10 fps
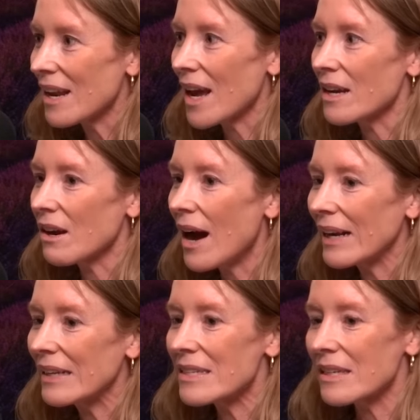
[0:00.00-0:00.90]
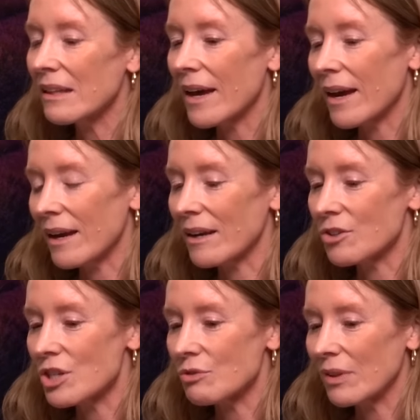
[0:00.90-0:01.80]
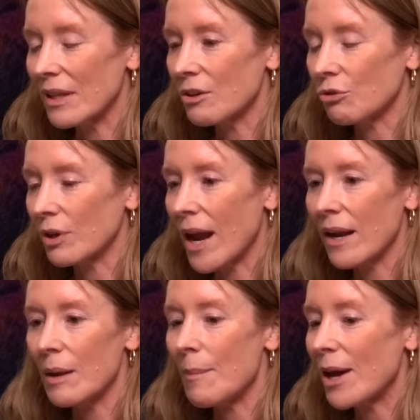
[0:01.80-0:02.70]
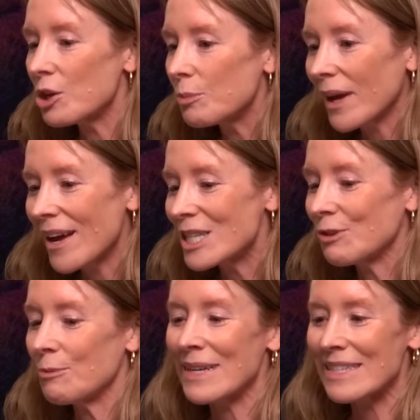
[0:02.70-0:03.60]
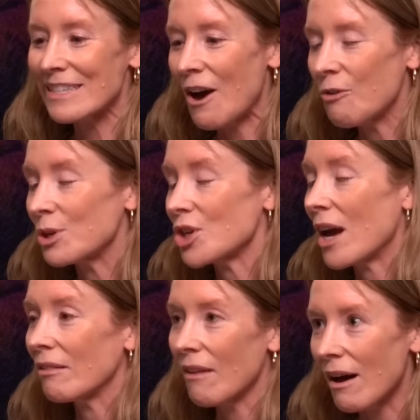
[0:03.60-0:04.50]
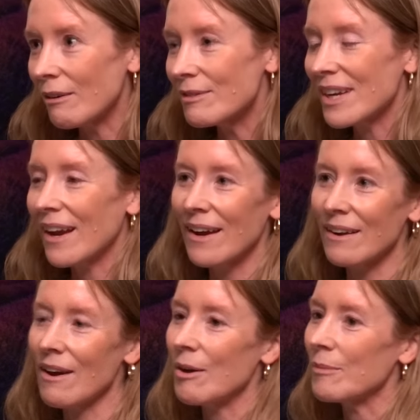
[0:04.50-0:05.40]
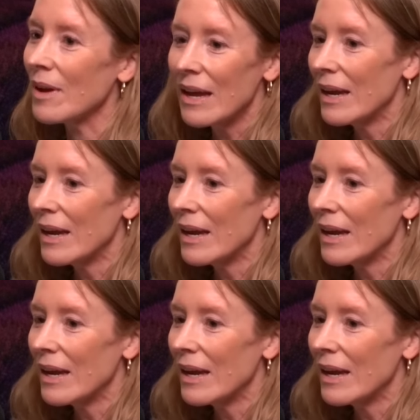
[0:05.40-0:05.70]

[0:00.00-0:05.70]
and I got into like just really creating menu plans for myself, which I loved, and